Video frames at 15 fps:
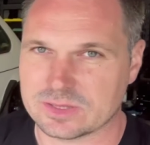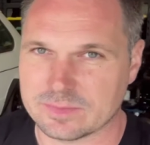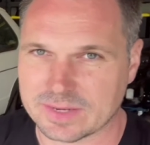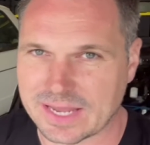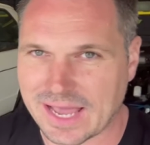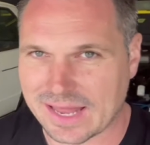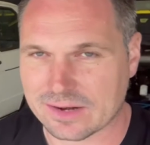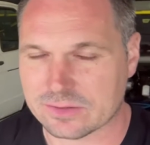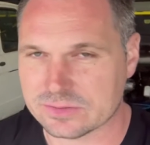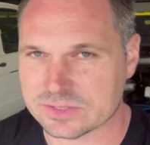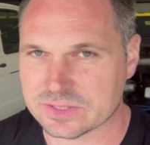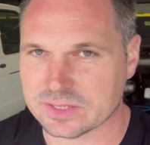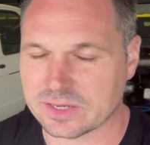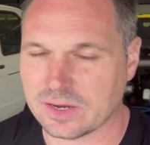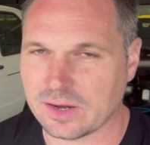to the mechanicals
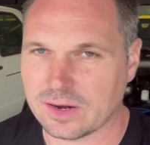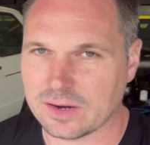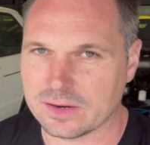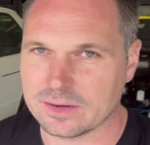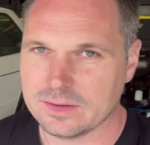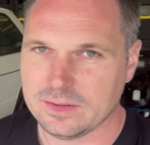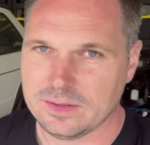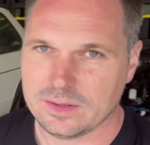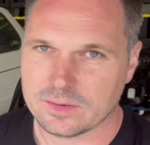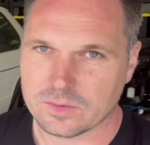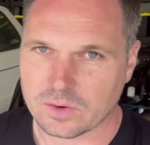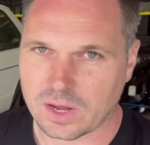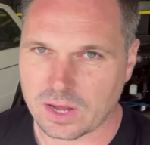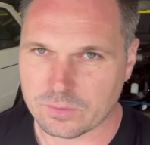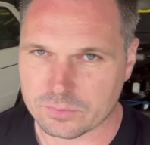of the car,
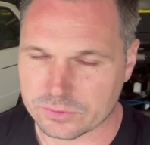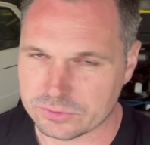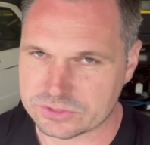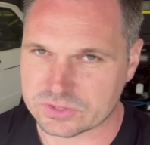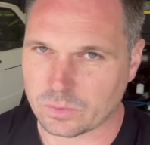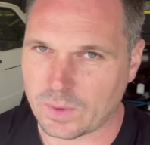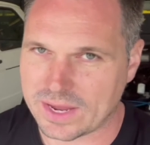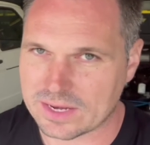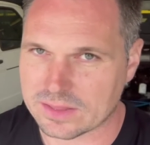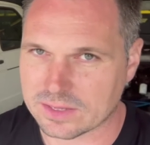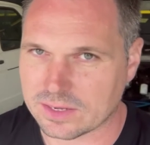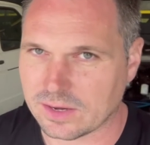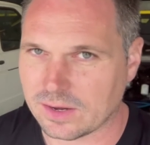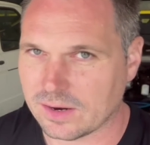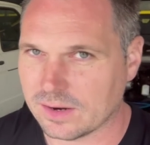reduce the weight of the
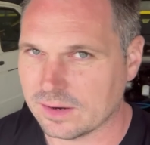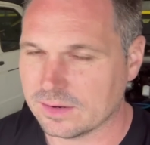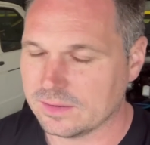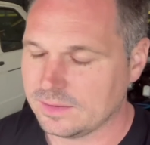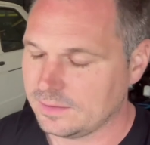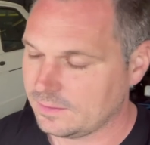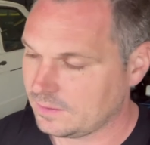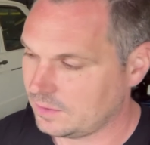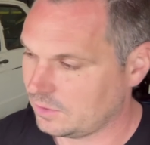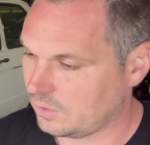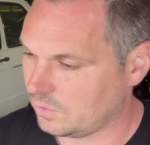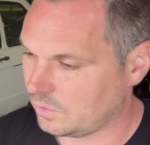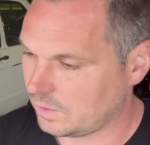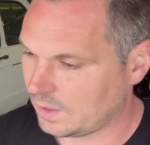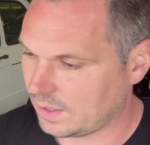car, put
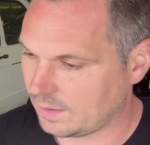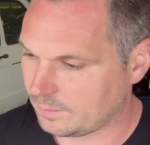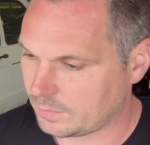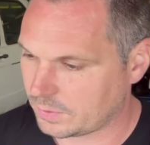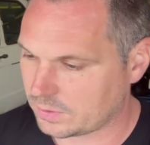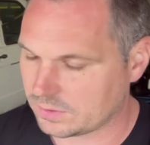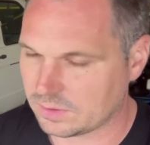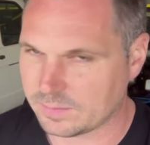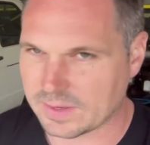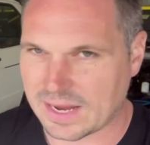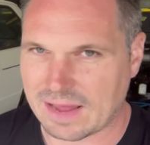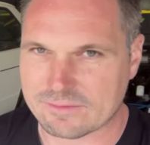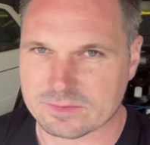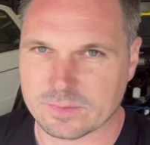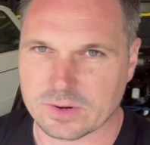a little bit
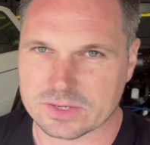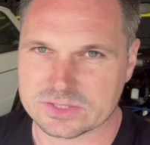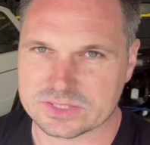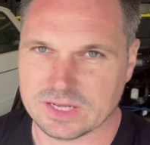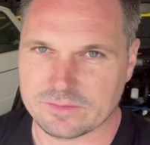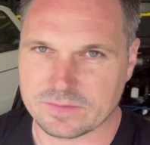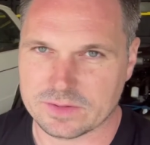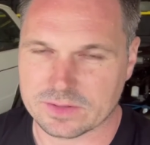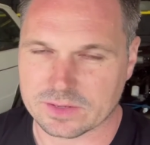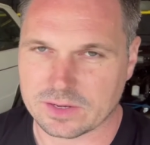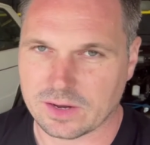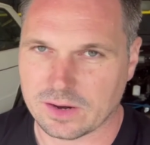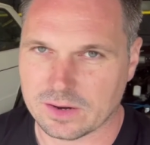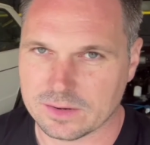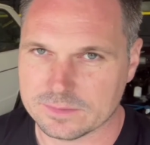of aftermarket stuff in the
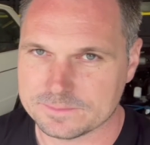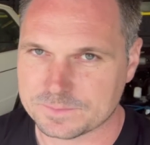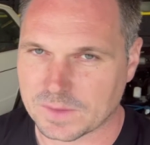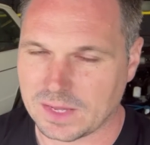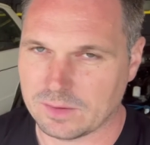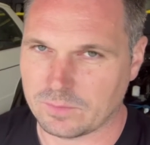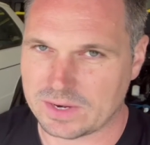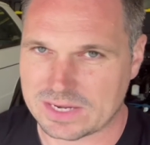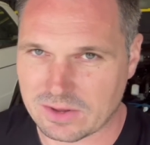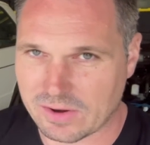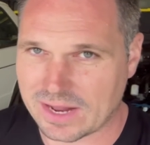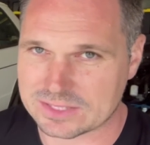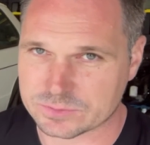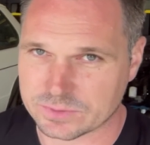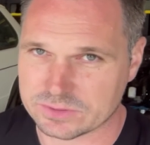car. Right now it
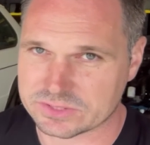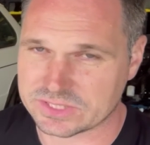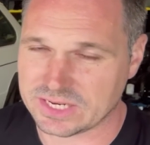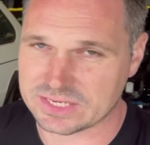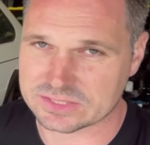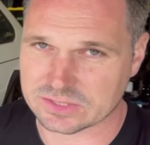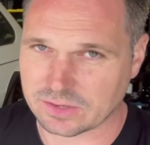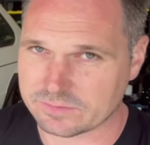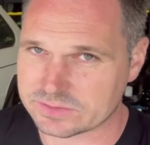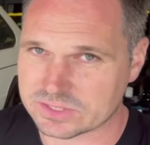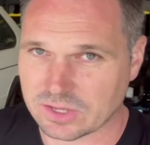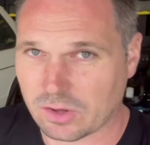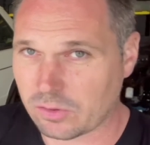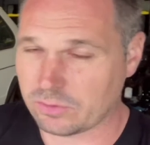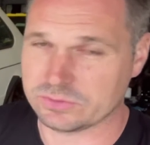has rear seats.
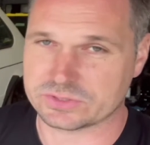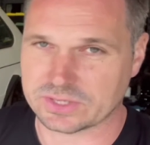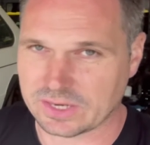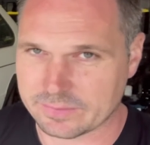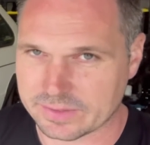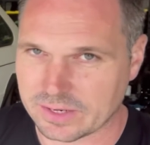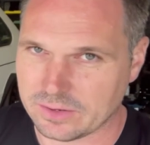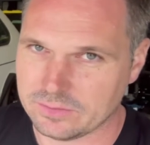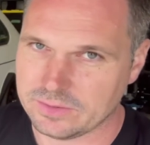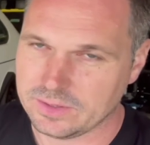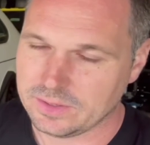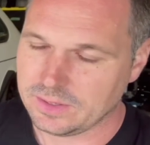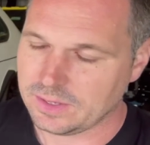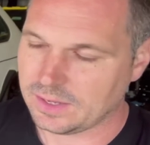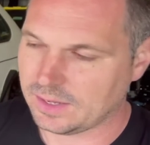Obviously all those are coming out.
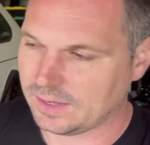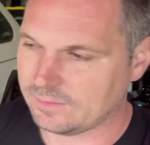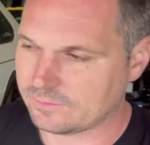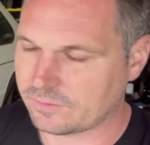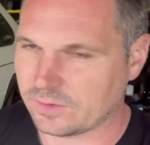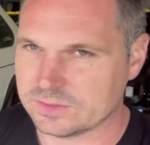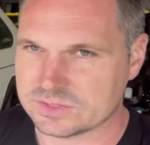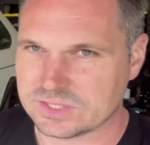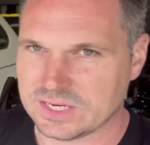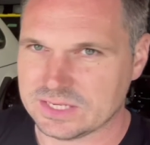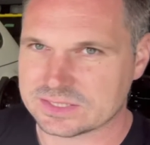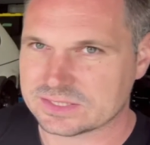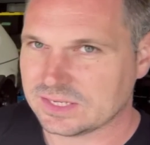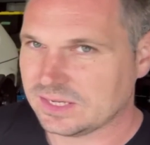Front seats.